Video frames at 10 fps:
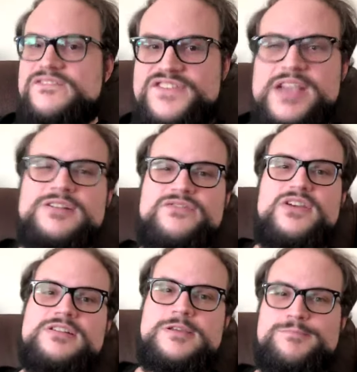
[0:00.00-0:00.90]
very,
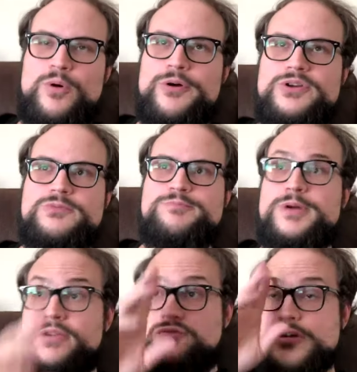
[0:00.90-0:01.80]
very important.
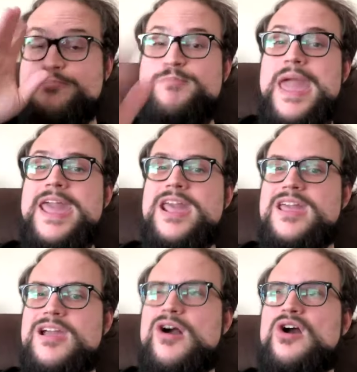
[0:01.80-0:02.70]
But if we're
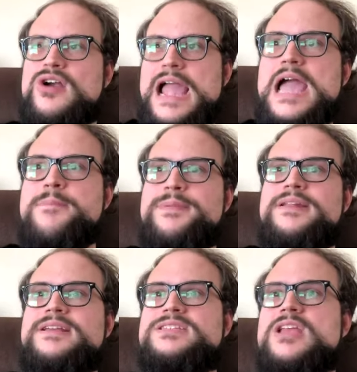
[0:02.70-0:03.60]
banking our
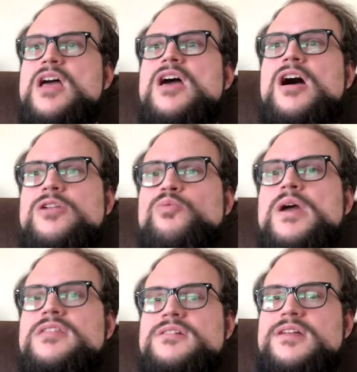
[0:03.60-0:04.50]
happiness on
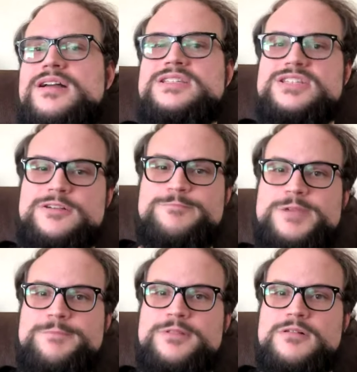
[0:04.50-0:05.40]
whether or not certain
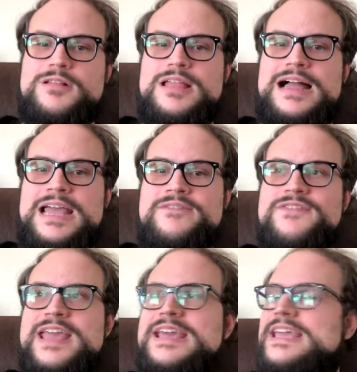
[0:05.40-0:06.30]
people are
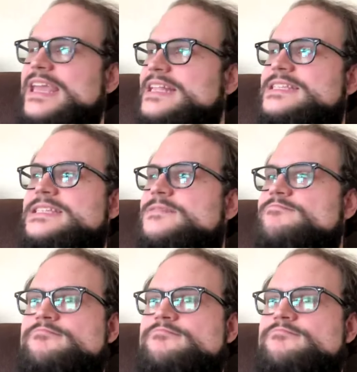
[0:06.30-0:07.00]
alive, it's